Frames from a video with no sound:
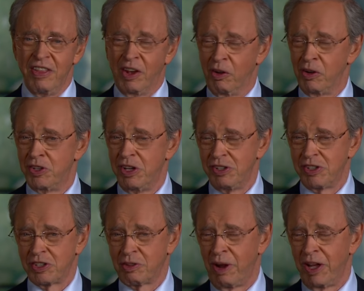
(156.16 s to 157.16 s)
The Lord
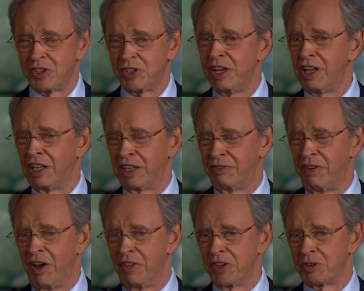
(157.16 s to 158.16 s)
Jesus Christ, sitting at the
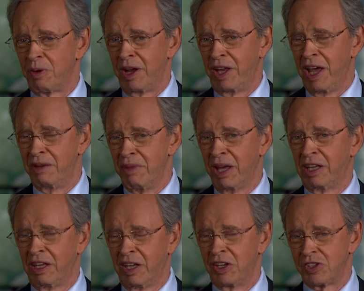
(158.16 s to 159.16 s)
Father's right hand,
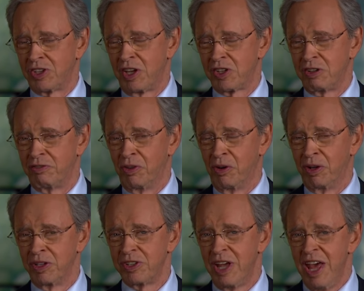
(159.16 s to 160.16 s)
making intercession
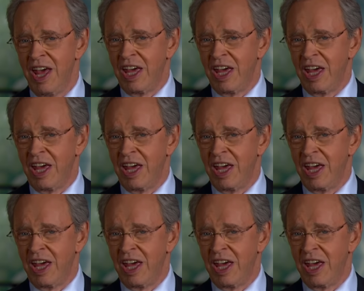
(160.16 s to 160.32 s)
for us.